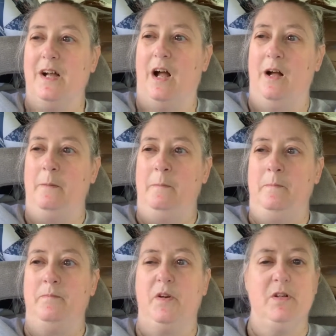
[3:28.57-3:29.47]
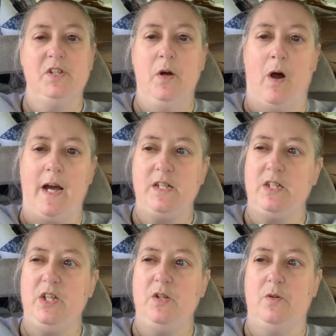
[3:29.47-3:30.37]
There is no
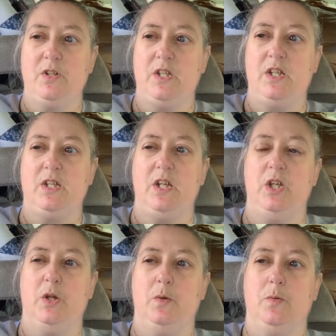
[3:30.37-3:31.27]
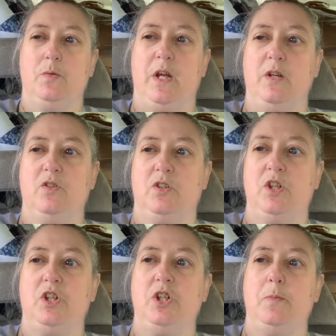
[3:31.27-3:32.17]
ICU or CCU. They
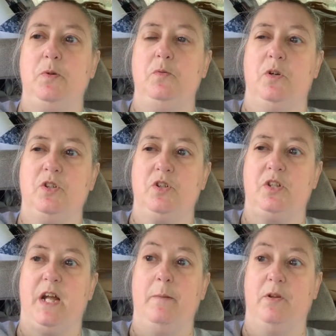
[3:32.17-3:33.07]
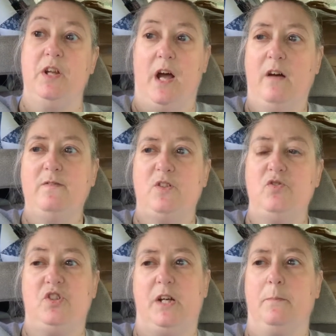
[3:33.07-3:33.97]
usually ship you once you're stable enough to
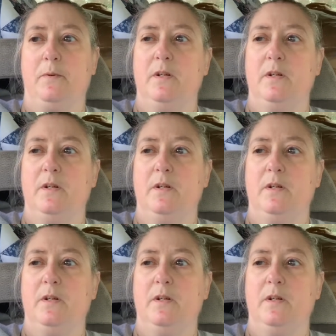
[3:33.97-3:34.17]
ship